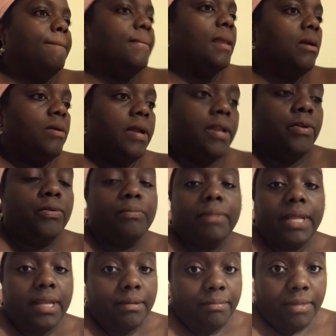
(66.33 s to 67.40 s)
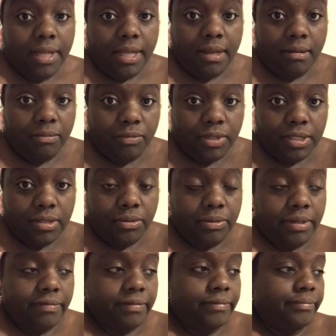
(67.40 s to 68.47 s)
I don't have no meat in them
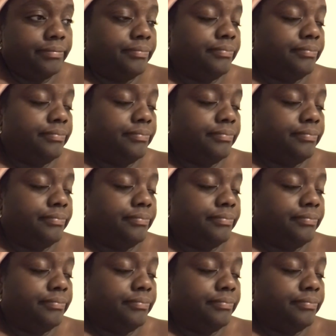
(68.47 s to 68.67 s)
whatsoever.